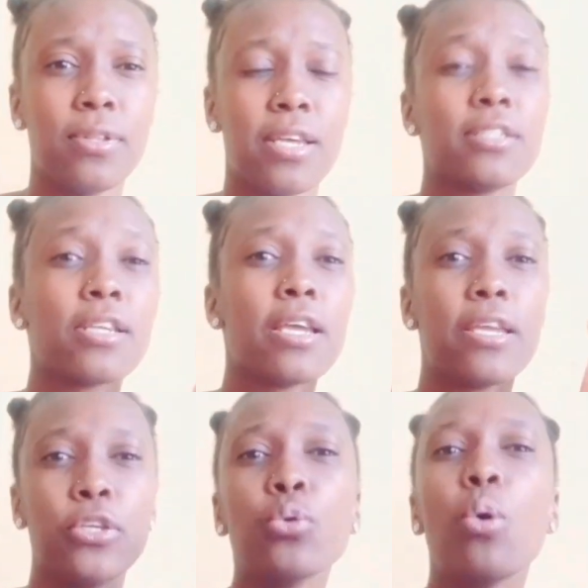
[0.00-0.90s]
that
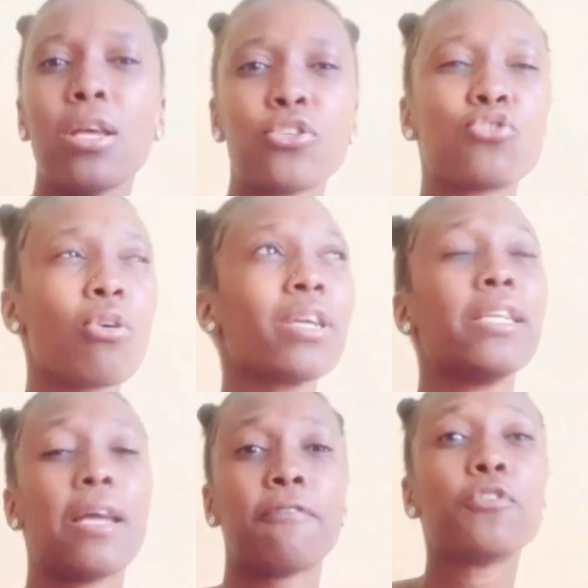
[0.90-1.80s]
you are strong
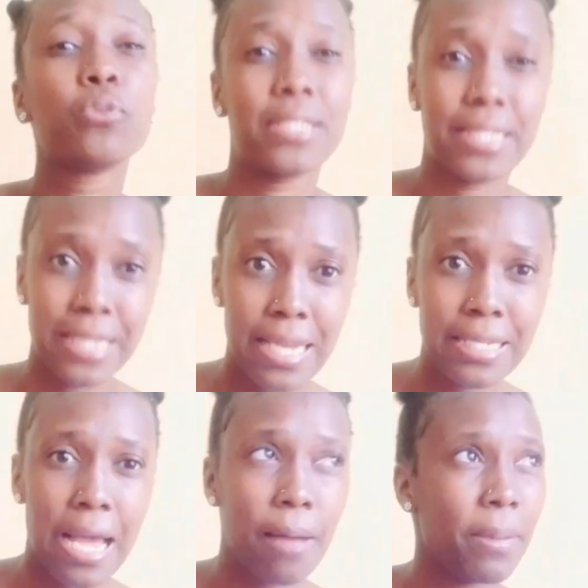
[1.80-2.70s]
enough to stand
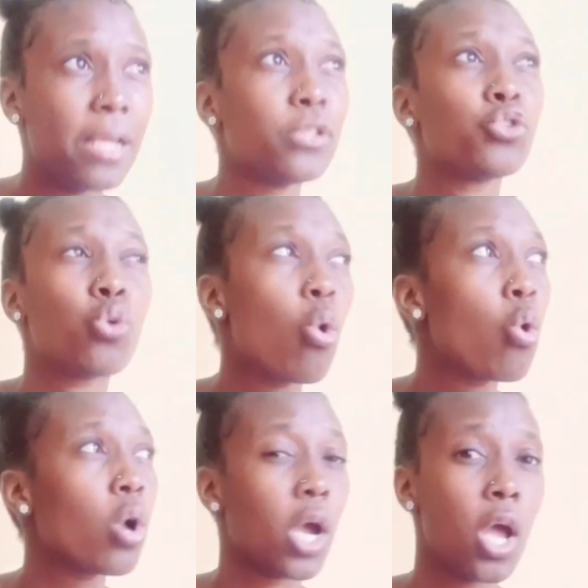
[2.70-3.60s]
up and talk